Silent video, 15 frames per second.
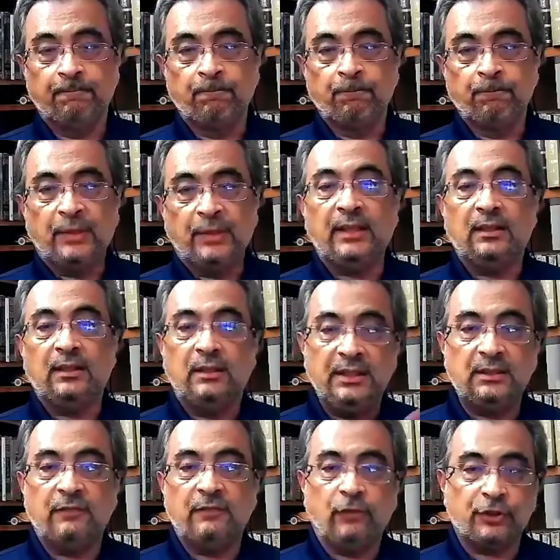And these
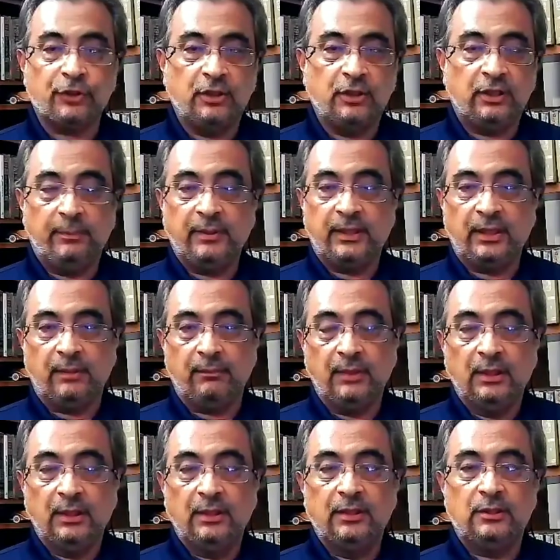unfortunately became
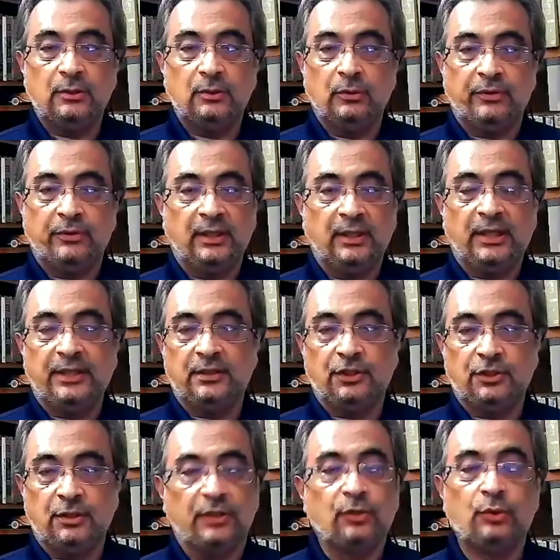two
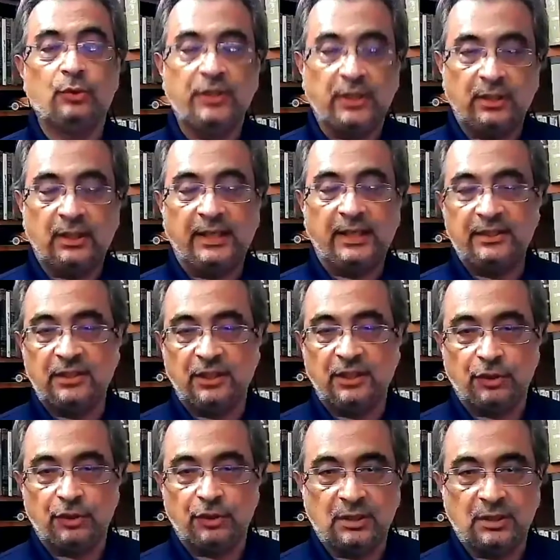
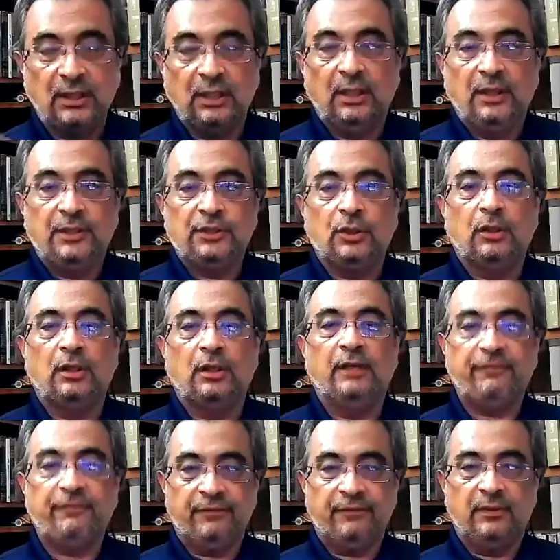generalizations. So
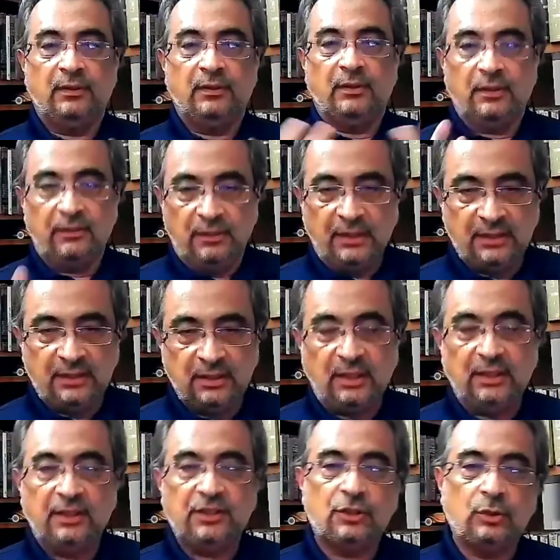if this is
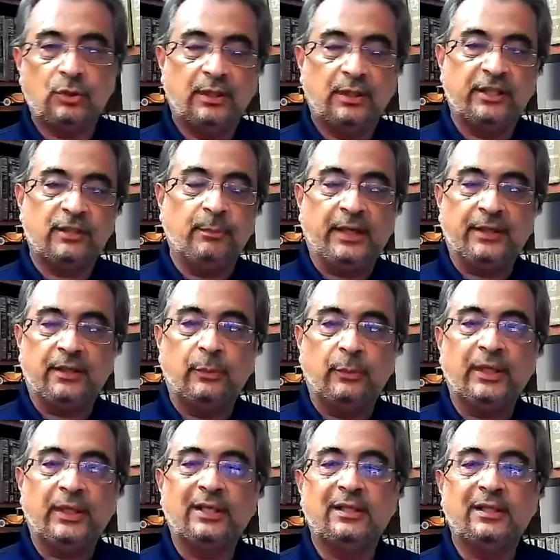understood in this manner, we
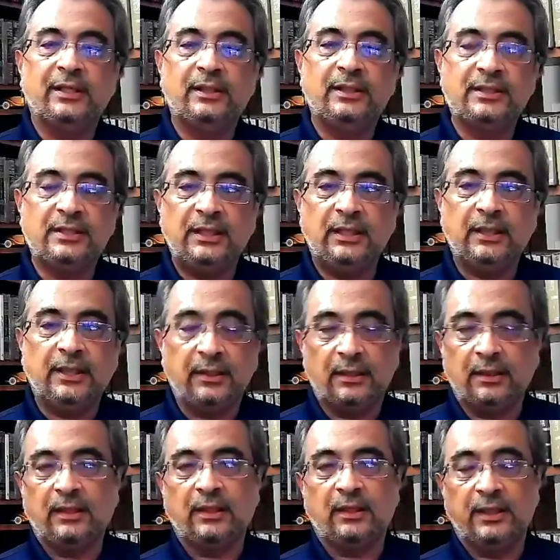can clearly see and
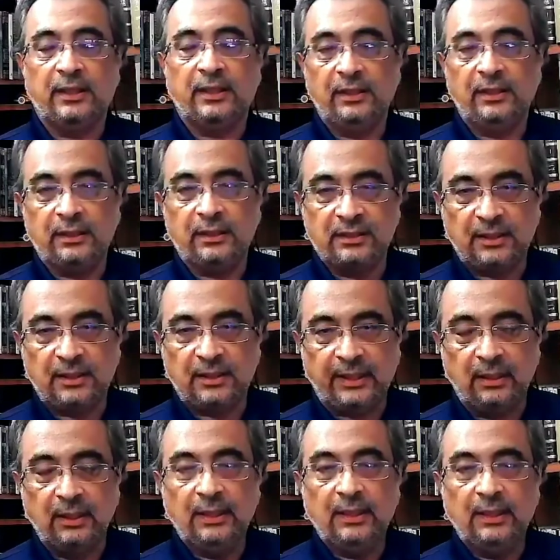clearly
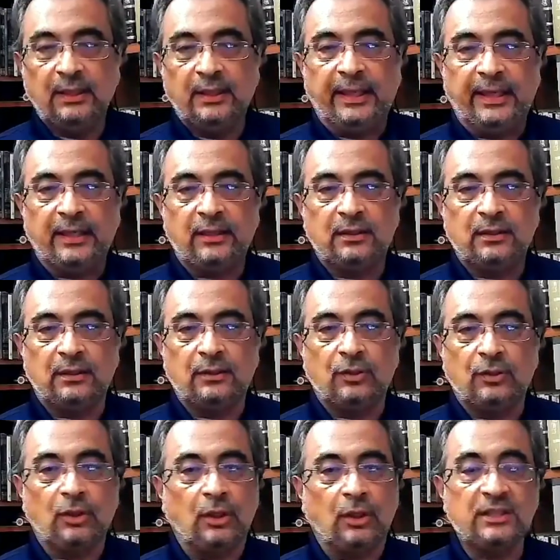understand that
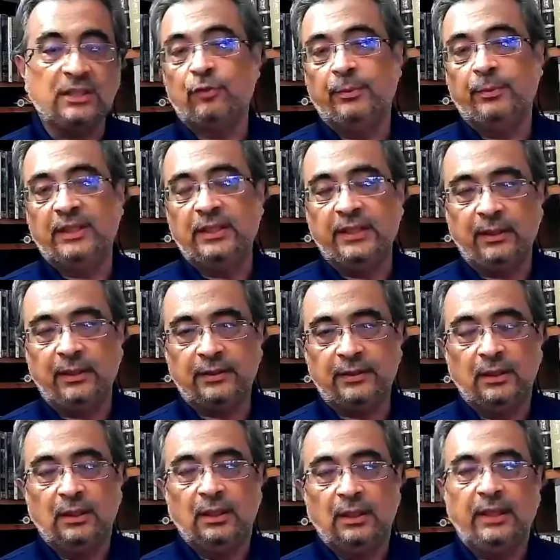dogs have to be dealt
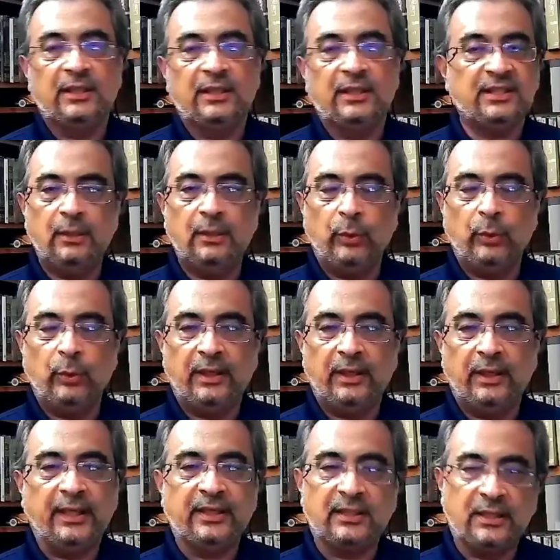in the same
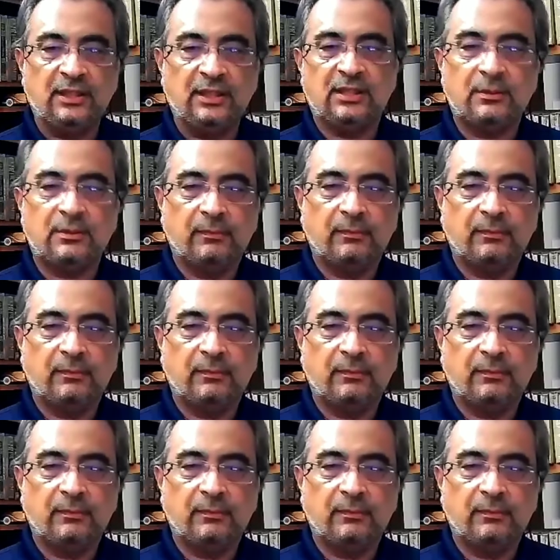way as I just